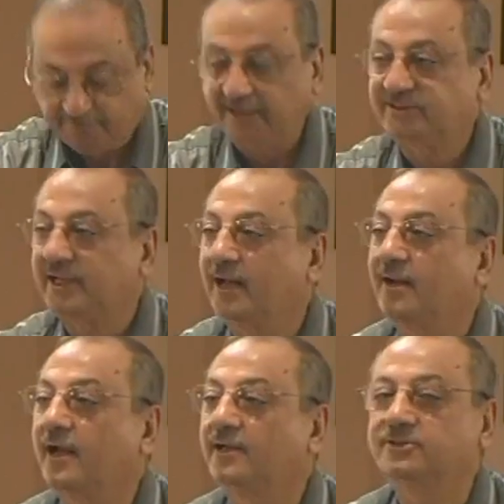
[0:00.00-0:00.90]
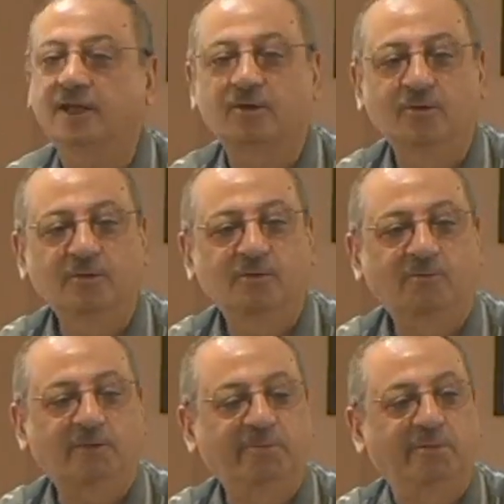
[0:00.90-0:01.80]
I say al-hajaru,
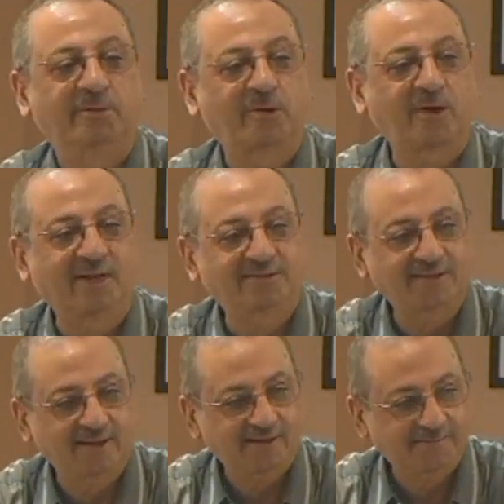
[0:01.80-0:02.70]
what will be your answer?